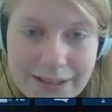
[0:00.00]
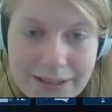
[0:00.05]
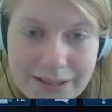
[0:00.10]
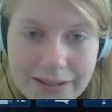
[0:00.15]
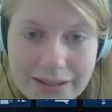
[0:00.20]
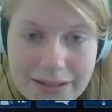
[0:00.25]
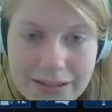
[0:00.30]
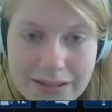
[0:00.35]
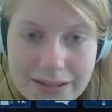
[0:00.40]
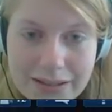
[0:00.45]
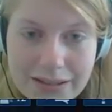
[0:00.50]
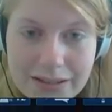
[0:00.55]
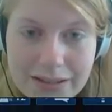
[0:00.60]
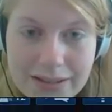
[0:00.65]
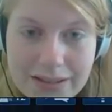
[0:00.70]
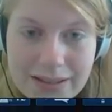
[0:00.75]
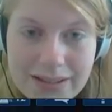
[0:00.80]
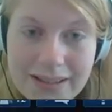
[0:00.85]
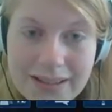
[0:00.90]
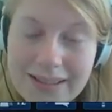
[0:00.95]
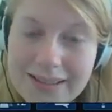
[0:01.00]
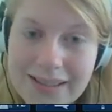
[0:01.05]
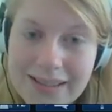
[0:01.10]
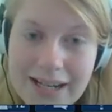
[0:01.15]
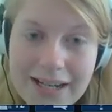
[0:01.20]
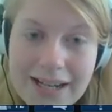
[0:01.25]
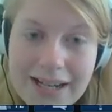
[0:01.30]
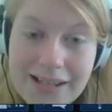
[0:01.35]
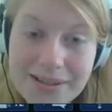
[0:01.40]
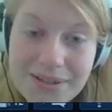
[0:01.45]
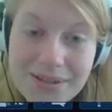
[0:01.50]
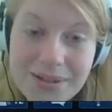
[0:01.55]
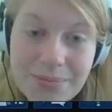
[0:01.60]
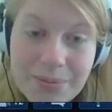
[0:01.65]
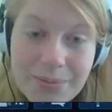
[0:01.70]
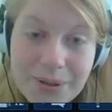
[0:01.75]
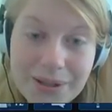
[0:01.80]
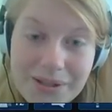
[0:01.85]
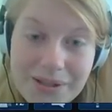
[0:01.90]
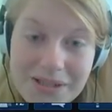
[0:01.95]
Anyway,
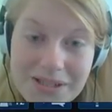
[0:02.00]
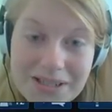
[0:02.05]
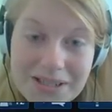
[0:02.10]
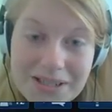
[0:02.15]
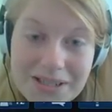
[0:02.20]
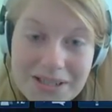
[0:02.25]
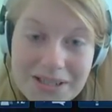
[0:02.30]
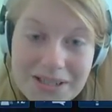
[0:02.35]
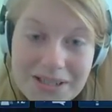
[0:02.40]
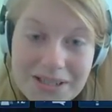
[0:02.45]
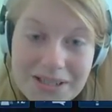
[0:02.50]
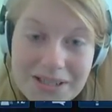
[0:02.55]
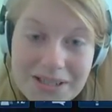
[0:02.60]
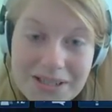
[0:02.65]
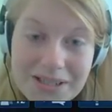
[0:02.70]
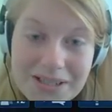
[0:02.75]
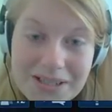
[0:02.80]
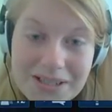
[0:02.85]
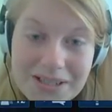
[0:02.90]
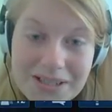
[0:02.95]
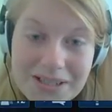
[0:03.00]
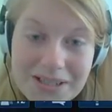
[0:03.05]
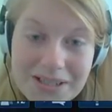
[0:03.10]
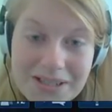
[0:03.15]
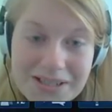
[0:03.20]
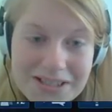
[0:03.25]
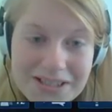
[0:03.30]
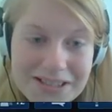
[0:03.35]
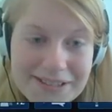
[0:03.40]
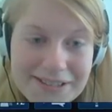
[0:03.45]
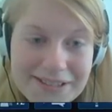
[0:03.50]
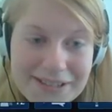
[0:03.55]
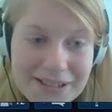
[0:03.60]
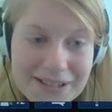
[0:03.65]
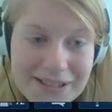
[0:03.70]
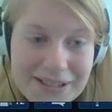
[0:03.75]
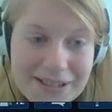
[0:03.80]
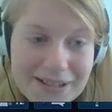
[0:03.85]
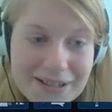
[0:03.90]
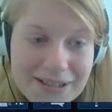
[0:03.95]
then as a support,
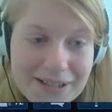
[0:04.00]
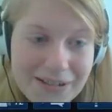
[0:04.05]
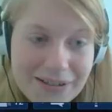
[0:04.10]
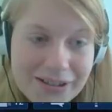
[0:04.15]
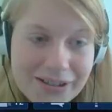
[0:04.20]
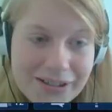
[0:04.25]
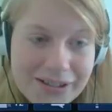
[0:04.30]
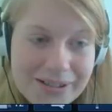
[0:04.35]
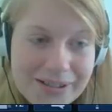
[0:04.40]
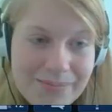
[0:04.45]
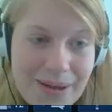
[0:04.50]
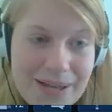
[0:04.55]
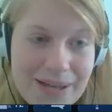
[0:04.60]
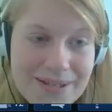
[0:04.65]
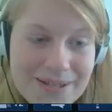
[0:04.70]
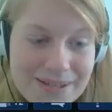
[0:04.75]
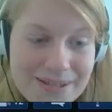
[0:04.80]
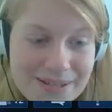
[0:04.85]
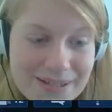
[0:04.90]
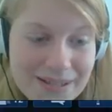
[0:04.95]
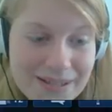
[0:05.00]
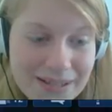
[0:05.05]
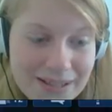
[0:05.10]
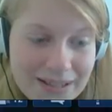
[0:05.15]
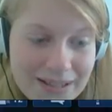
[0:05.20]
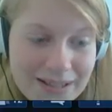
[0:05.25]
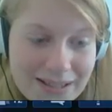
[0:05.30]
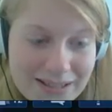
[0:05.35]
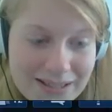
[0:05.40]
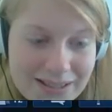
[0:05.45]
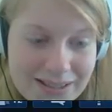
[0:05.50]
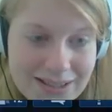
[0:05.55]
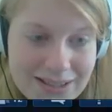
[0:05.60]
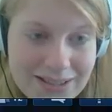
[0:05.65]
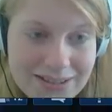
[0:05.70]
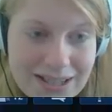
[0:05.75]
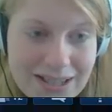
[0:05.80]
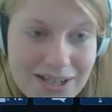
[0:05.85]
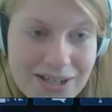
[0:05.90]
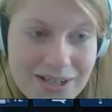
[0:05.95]
assists are always the best.
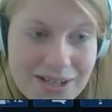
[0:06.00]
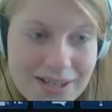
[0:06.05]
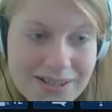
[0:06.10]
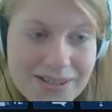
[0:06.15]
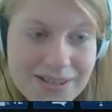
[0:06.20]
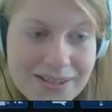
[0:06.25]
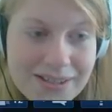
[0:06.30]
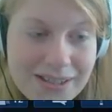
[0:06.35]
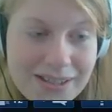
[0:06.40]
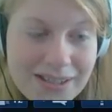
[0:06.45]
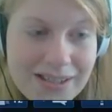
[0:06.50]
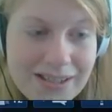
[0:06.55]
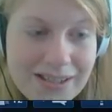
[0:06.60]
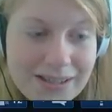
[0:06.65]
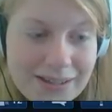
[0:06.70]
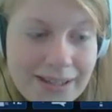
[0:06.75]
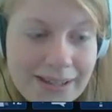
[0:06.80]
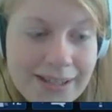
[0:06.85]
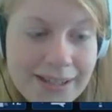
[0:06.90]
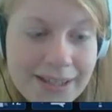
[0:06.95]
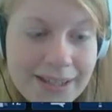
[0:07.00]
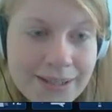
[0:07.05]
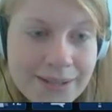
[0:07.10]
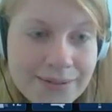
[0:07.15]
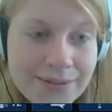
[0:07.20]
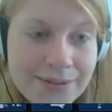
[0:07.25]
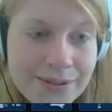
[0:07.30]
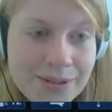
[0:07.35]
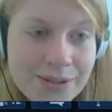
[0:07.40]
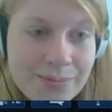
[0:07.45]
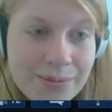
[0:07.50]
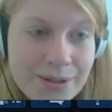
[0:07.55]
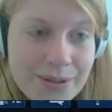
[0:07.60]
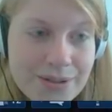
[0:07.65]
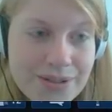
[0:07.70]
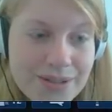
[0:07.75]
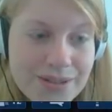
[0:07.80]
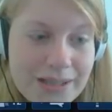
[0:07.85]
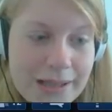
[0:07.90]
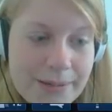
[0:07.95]
So as you can see,
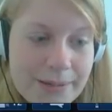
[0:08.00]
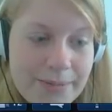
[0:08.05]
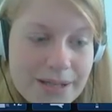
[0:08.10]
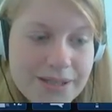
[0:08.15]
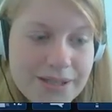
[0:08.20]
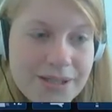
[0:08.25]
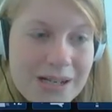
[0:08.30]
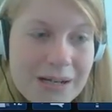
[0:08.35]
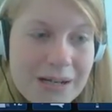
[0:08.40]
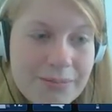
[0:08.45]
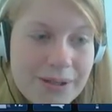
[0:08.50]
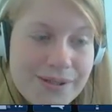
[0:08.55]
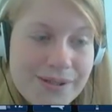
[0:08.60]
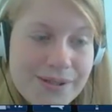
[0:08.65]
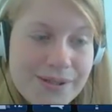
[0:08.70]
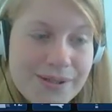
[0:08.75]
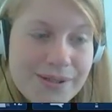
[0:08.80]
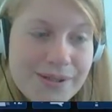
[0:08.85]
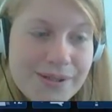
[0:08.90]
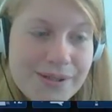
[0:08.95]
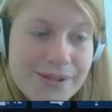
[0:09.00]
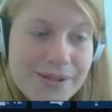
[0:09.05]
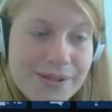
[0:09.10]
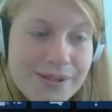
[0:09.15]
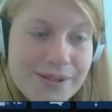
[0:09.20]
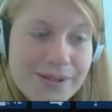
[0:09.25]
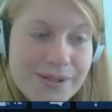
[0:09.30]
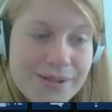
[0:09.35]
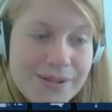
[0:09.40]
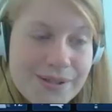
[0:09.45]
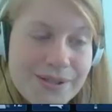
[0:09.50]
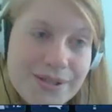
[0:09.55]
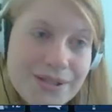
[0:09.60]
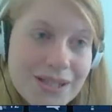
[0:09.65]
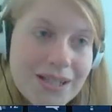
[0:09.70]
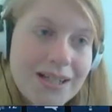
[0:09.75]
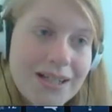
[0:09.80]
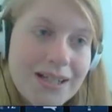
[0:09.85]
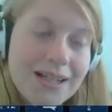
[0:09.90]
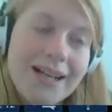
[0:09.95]
neither of the supports did the best job
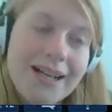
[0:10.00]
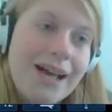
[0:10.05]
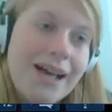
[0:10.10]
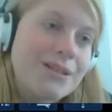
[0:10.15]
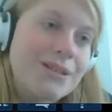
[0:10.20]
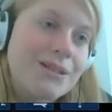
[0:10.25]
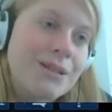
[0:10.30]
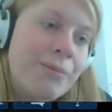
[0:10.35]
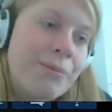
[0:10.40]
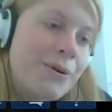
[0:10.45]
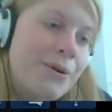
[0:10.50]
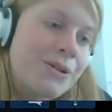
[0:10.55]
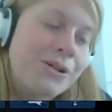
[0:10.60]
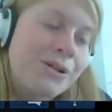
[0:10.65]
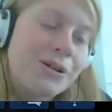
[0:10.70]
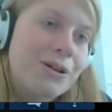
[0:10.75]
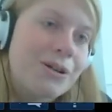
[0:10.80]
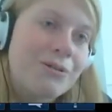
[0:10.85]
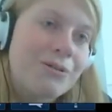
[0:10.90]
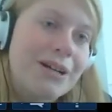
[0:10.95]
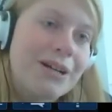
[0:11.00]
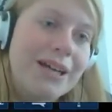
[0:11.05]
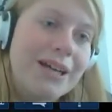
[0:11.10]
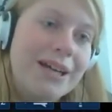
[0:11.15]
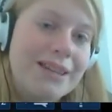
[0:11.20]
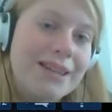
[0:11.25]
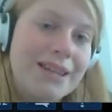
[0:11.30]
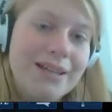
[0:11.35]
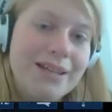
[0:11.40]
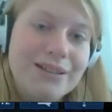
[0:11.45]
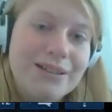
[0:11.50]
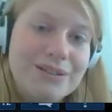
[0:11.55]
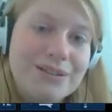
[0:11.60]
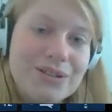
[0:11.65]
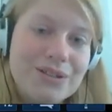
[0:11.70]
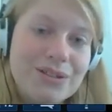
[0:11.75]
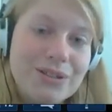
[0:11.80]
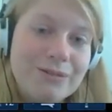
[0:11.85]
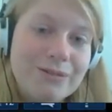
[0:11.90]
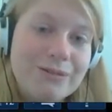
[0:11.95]
because as a support you don't want to get
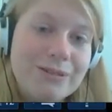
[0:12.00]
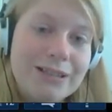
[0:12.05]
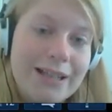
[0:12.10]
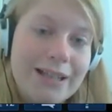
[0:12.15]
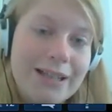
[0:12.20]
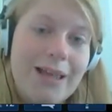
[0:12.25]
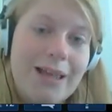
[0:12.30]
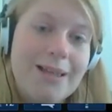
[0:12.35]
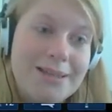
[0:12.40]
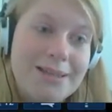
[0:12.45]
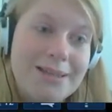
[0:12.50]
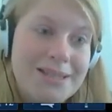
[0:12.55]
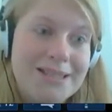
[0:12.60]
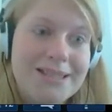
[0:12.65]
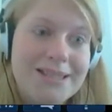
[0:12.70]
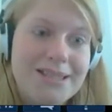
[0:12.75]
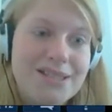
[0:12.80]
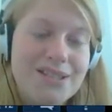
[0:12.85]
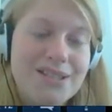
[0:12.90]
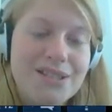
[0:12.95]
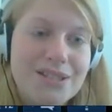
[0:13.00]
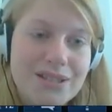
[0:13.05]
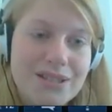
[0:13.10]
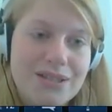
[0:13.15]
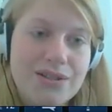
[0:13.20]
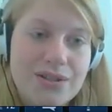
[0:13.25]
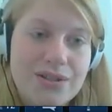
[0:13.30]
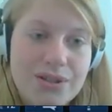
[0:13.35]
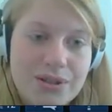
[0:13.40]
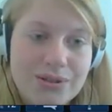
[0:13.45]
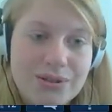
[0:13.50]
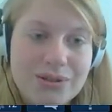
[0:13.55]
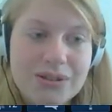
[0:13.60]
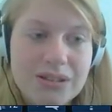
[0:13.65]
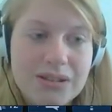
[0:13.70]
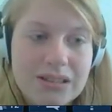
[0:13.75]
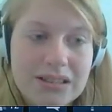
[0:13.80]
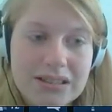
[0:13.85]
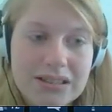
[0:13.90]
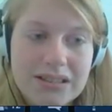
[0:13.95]
kills, you want to get assists.
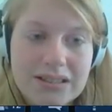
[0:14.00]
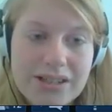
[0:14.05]
So